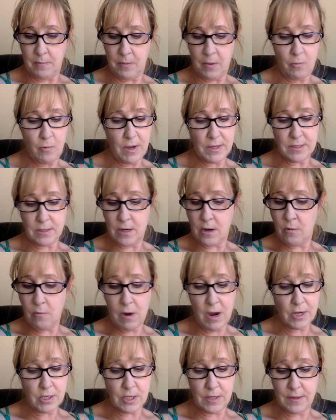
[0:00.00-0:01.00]
But wasn't no
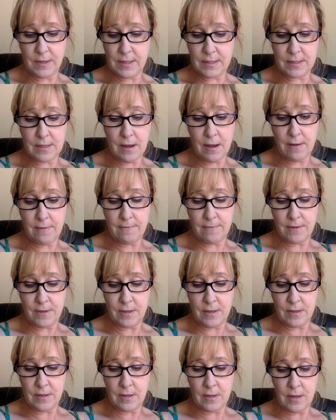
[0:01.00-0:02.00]
washing this off.
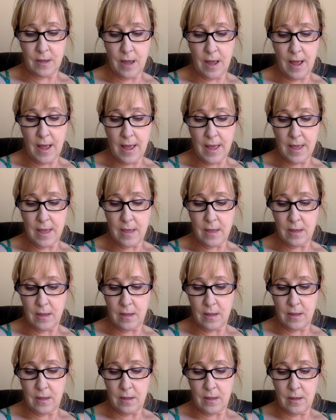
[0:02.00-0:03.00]
I
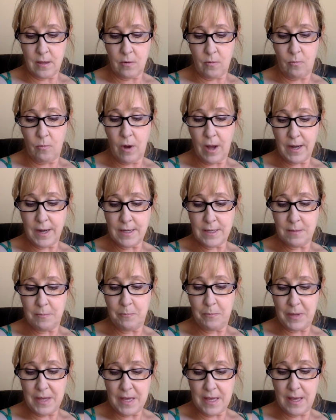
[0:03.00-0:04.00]
wanted
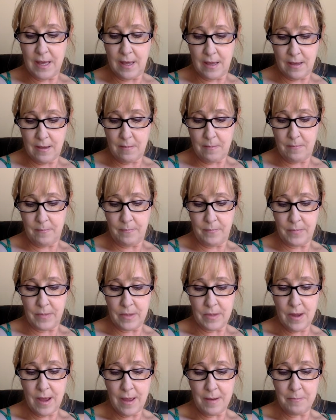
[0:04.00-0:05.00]
to be him.
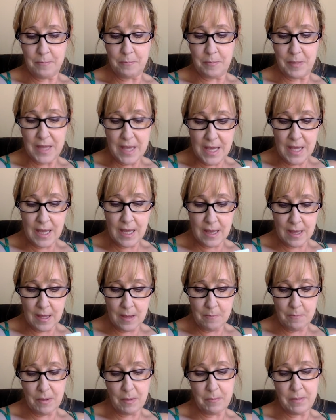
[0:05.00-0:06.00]
Not be
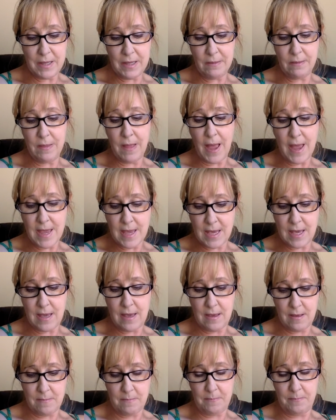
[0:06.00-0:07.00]
him, but be like
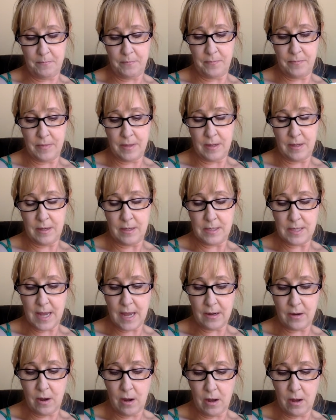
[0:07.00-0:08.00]
him.
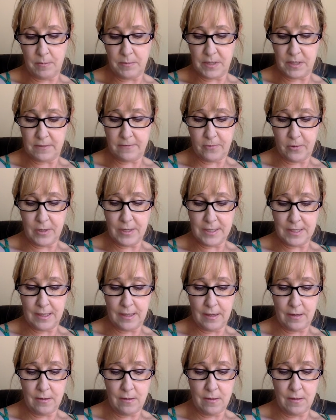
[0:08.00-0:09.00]
Dad calmed his voice
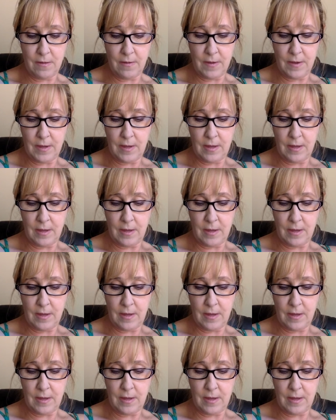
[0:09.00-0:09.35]
a little.